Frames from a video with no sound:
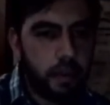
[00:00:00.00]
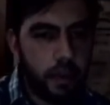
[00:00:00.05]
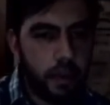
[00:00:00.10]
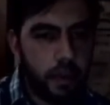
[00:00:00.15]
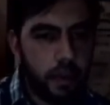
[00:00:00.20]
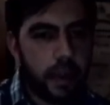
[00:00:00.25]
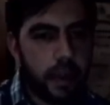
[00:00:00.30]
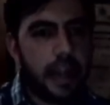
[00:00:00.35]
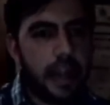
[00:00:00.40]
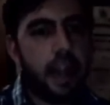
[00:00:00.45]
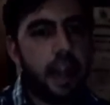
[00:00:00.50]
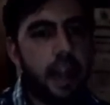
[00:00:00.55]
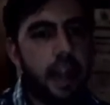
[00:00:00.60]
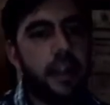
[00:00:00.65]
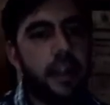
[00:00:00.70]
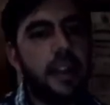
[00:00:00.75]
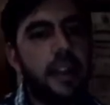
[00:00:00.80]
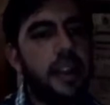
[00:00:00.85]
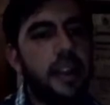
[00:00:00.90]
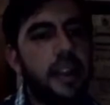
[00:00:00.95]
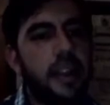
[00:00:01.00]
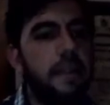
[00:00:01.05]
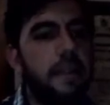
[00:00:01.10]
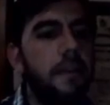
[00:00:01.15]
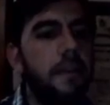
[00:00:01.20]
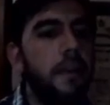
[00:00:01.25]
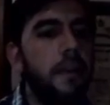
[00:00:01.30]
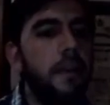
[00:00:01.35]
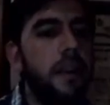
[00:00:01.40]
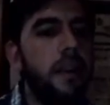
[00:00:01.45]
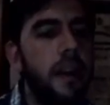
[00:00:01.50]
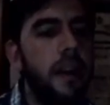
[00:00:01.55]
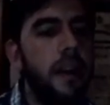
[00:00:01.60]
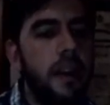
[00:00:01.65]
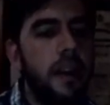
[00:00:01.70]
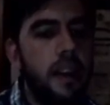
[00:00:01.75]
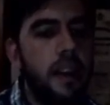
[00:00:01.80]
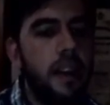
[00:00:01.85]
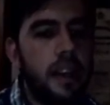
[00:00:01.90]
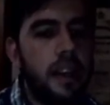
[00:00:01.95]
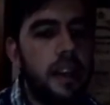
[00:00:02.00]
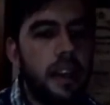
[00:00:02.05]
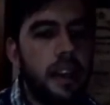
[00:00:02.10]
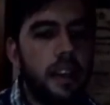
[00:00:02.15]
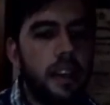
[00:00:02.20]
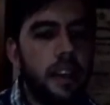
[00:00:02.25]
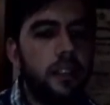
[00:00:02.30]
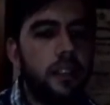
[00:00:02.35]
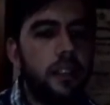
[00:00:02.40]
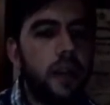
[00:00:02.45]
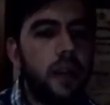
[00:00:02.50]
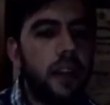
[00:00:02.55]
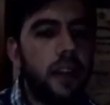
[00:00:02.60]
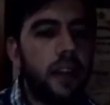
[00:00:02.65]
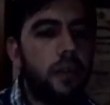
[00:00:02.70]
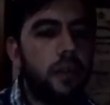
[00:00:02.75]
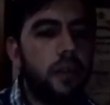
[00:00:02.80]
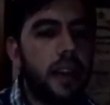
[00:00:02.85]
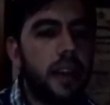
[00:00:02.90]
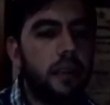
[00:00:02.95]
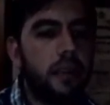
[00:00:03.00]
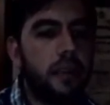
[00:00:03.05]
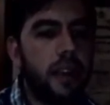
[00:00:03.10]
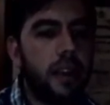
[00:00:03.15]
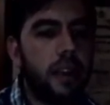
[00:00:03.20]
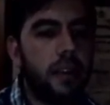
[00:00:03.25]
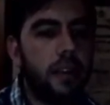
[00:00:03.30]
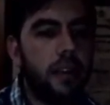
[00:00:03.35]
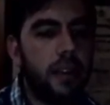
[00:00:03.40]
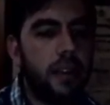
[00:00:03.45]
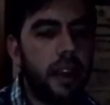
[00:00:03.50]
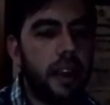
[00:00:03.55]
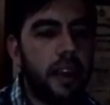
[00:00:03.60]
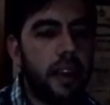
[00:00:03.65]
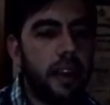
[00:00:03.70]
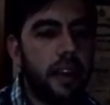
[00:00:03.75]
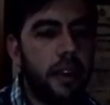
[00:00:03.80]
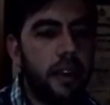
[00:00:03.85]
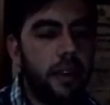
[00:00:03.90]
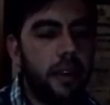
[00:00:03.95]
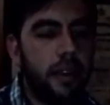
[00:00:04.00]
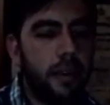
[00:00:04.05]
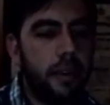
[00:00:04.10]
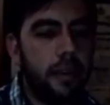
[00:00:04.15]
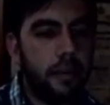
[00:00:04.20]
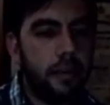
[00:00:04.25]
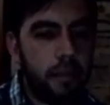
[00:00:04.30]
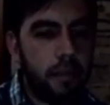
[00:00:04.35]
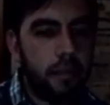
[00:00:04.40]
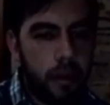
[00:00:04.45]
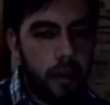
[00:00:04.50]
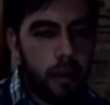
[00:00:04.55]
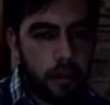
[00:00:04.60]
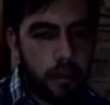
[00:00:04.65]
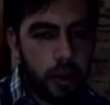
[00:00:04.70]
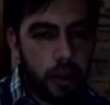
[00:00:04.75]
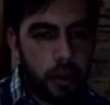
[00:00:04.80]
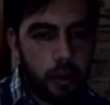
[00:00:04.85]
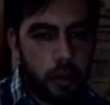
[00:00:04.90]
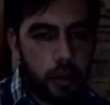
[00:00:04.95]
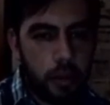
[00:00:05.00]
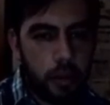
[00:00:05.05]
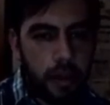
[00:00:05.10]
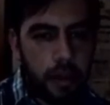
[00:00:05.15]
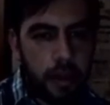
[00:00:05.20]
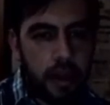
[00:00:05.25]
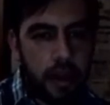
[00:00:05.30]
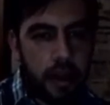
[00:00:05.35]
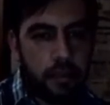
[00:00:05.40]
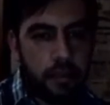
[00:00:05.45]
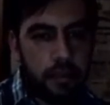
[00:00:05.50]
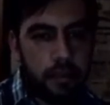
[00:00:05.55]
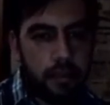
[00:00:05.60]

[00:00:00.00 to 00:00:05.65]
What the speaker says: Okay, now he did f4. He's trying to get rid of the double pawn.